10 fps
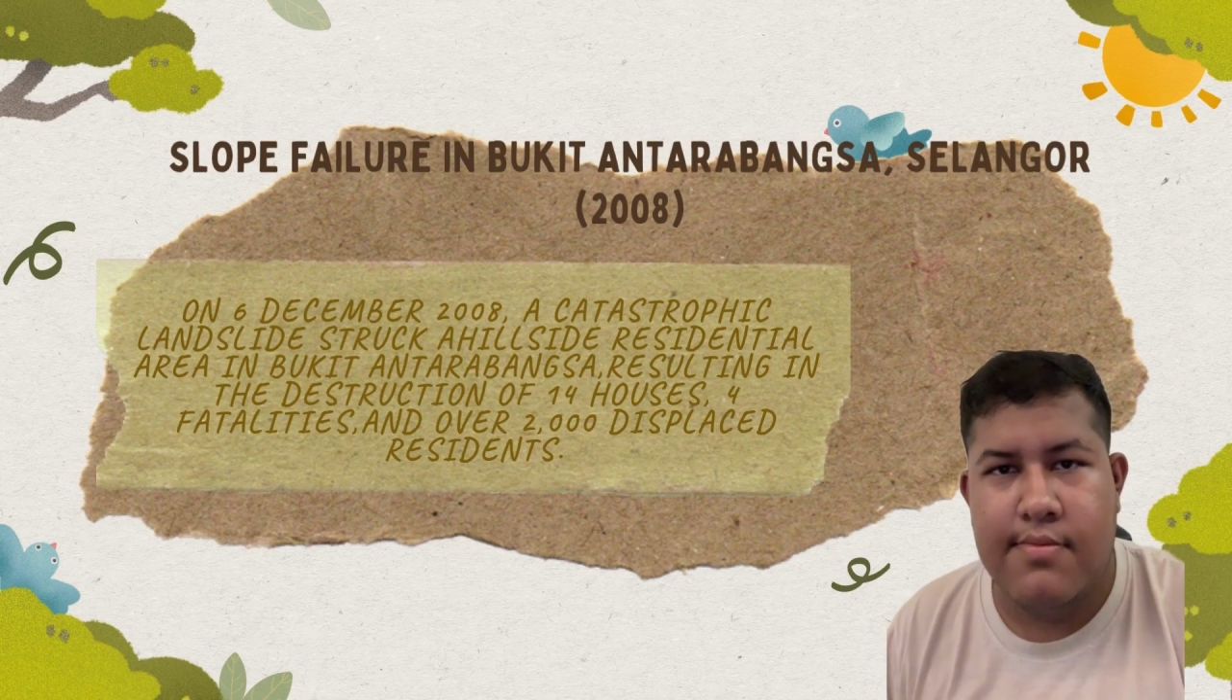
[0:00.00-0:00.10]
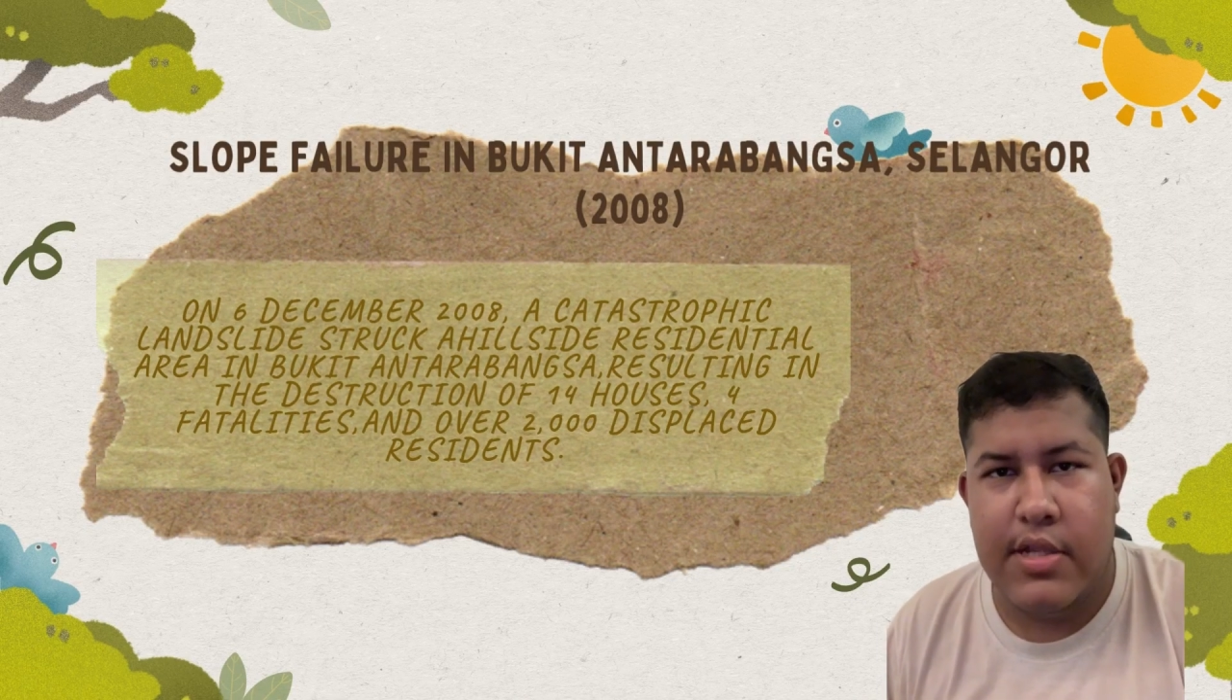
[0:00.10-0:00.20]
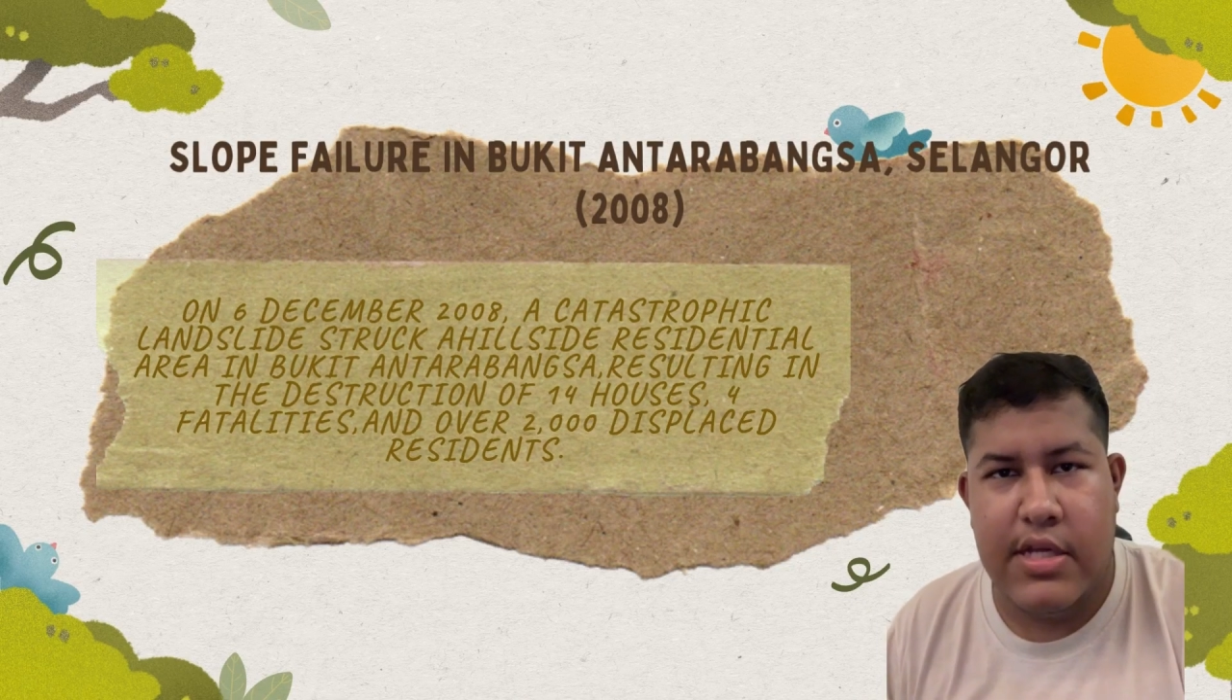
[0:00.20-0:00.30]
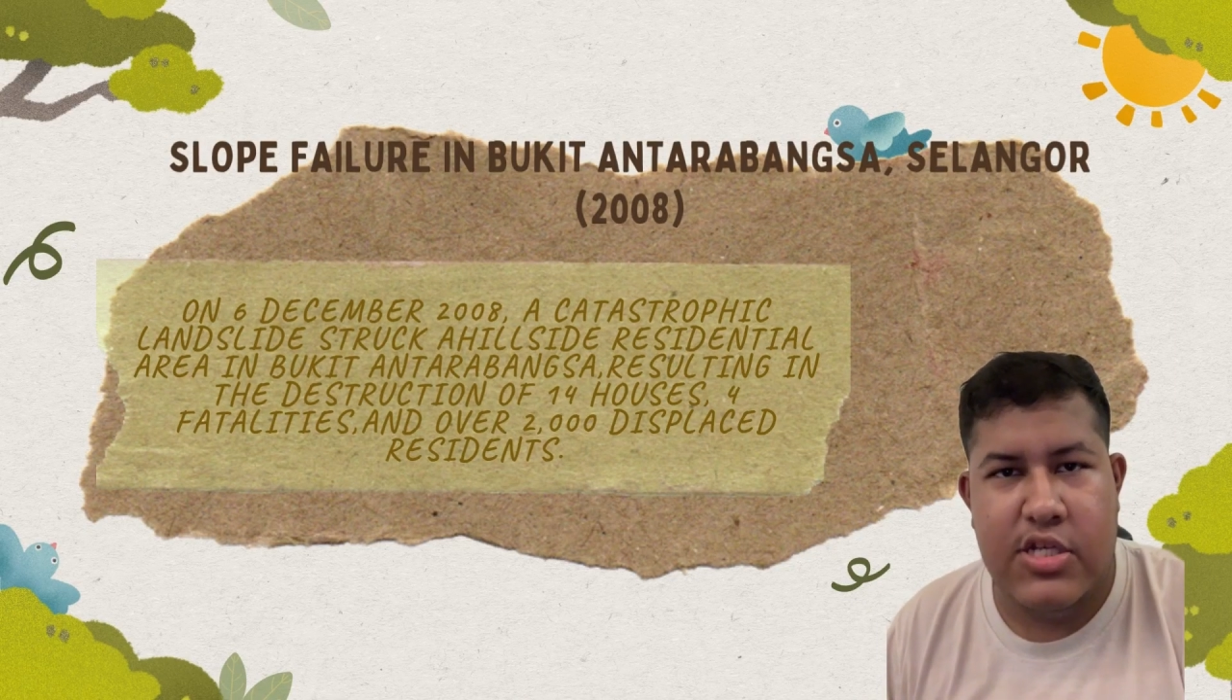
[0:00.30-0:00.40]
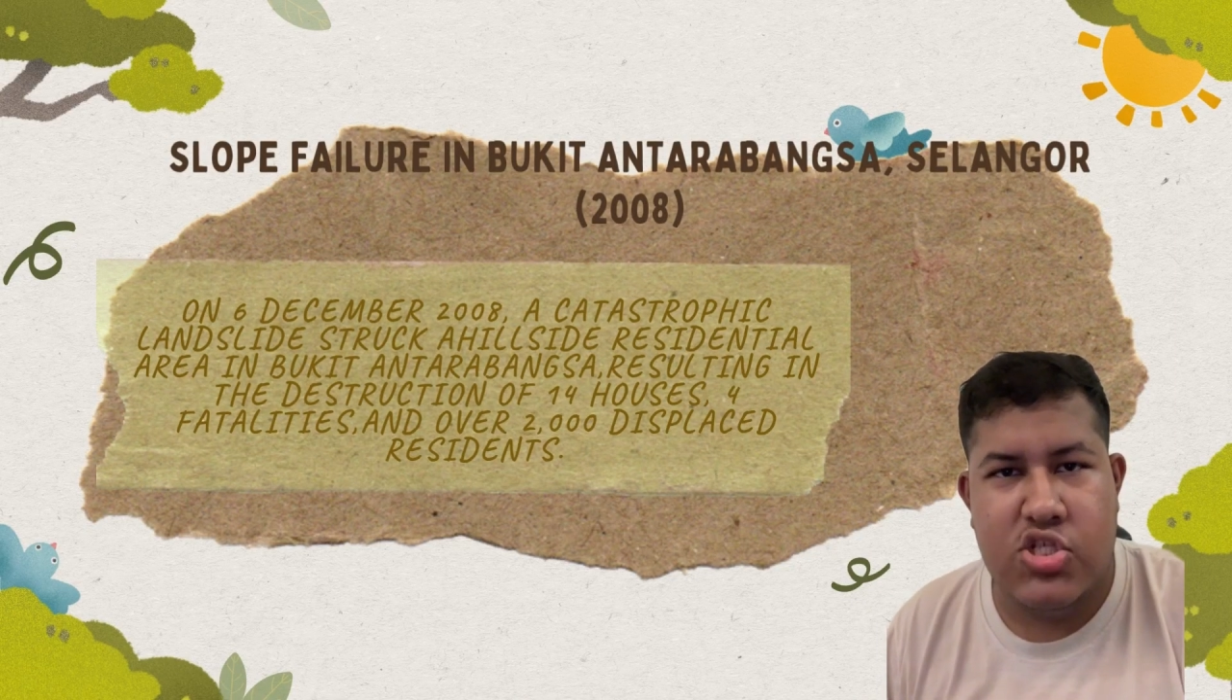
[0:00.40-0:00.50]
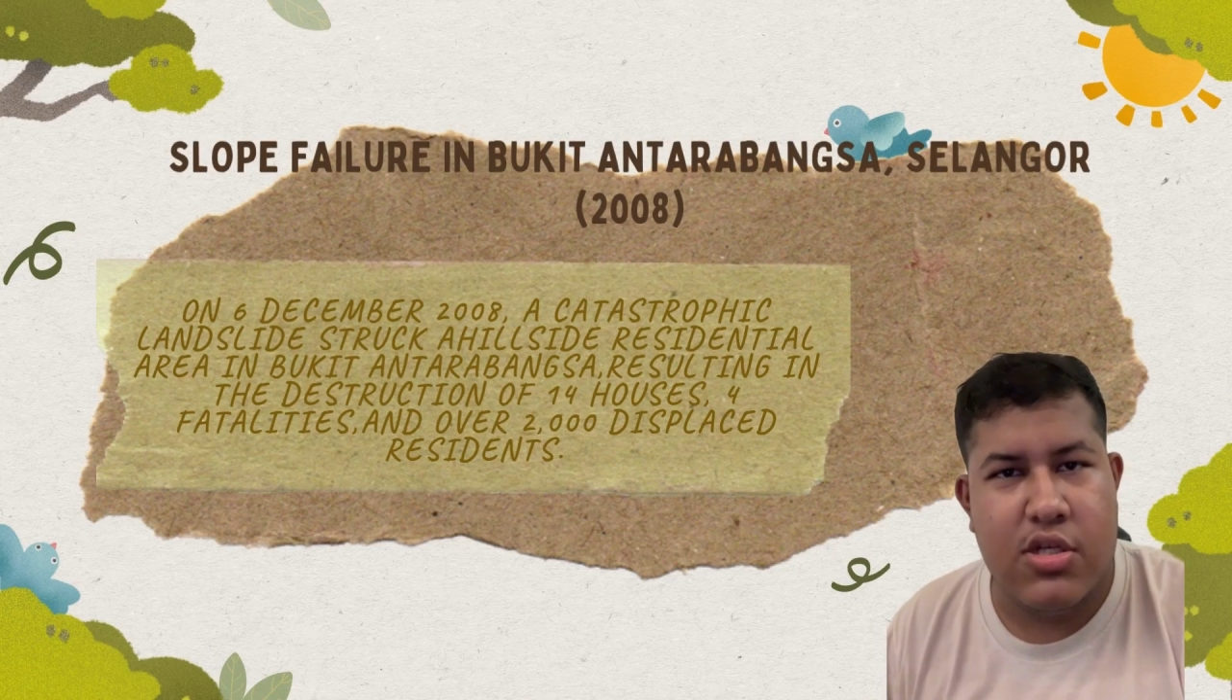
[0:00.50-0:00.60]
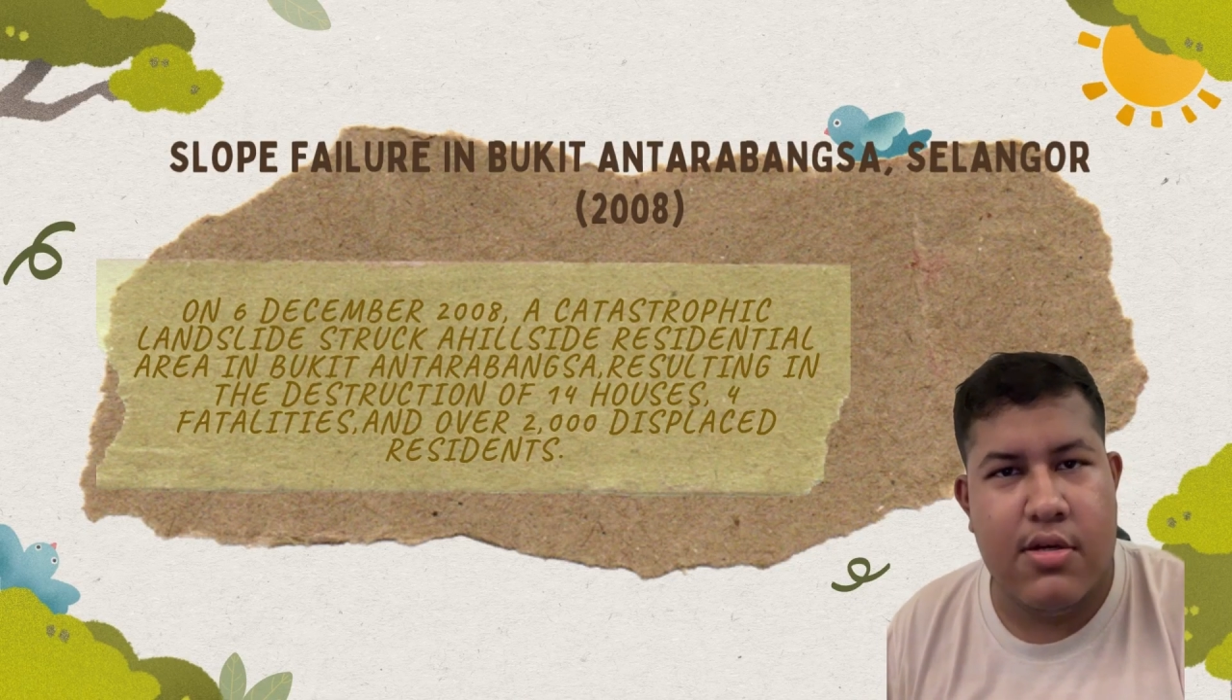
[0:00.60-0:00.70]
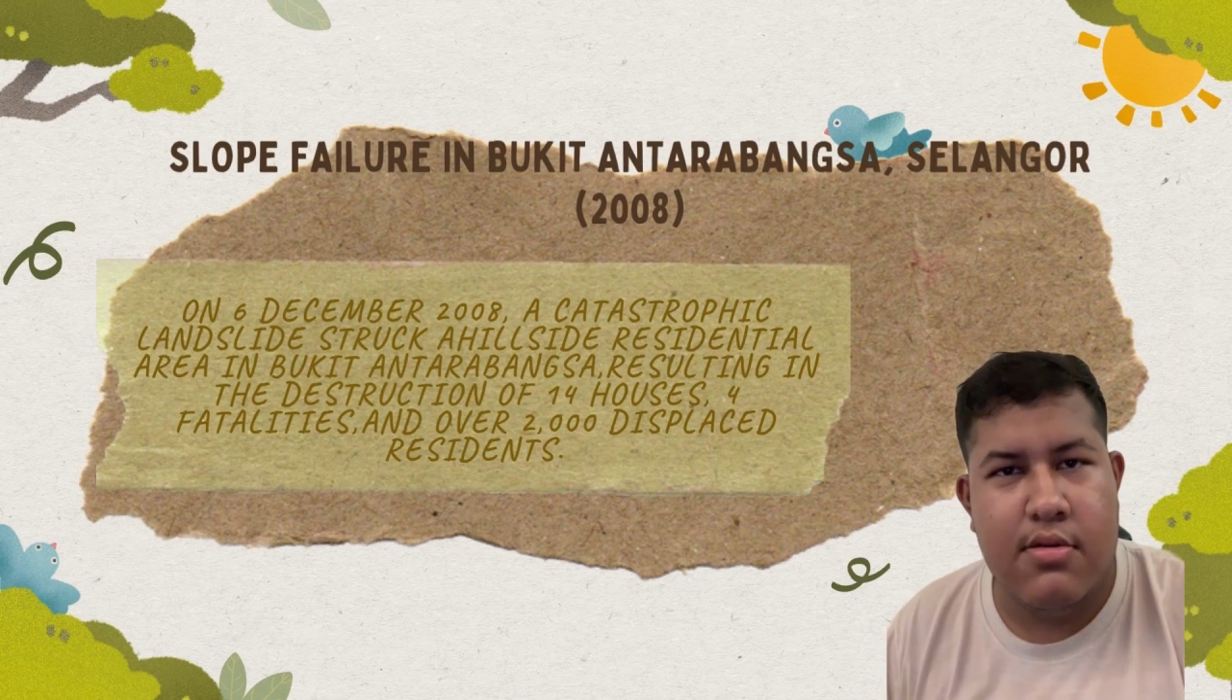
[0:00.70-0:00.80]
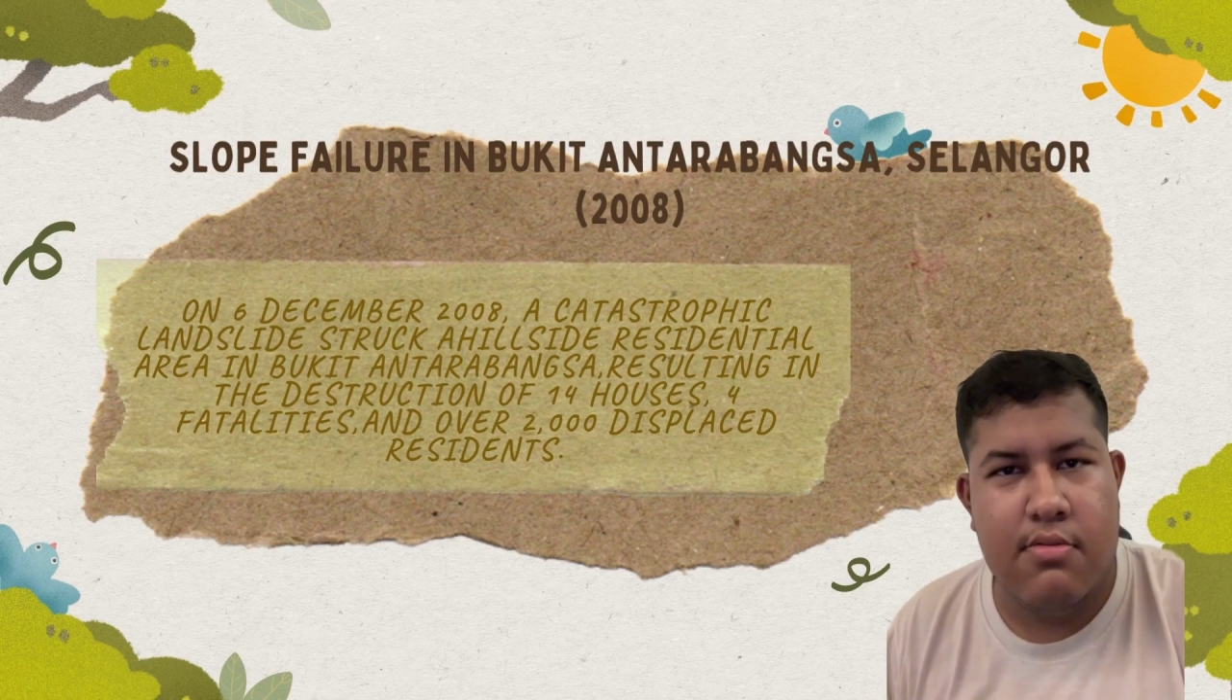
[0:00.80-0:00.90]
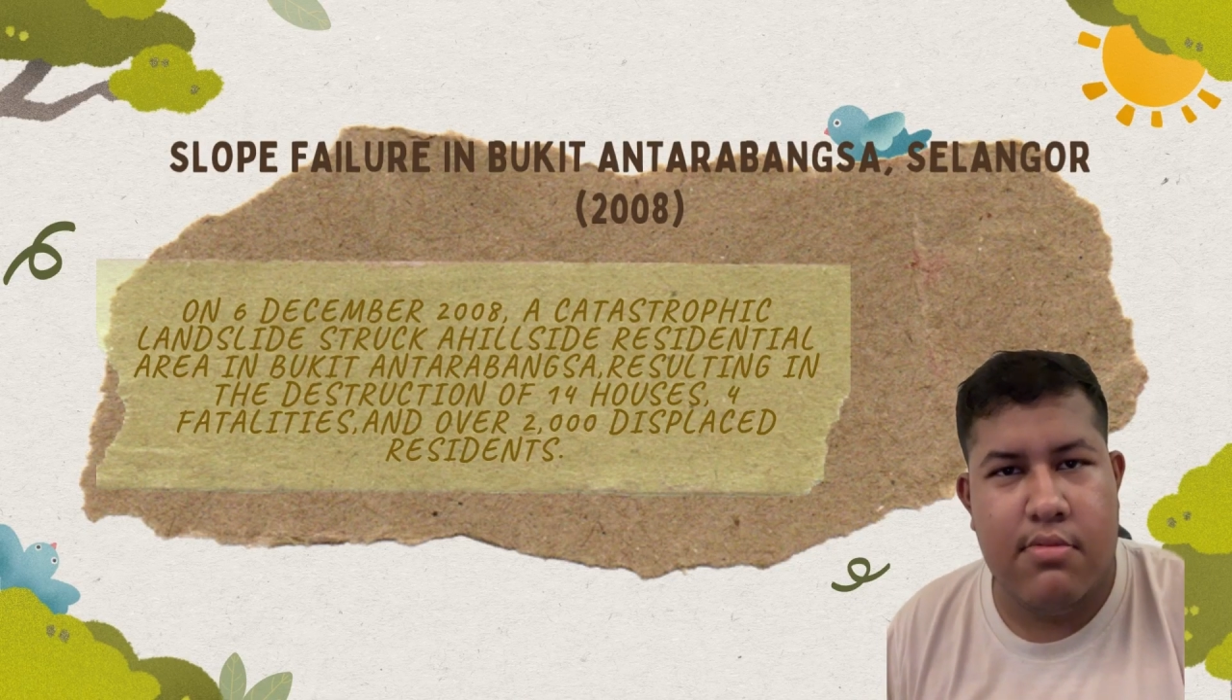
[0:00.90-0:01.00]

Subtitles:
Malaysia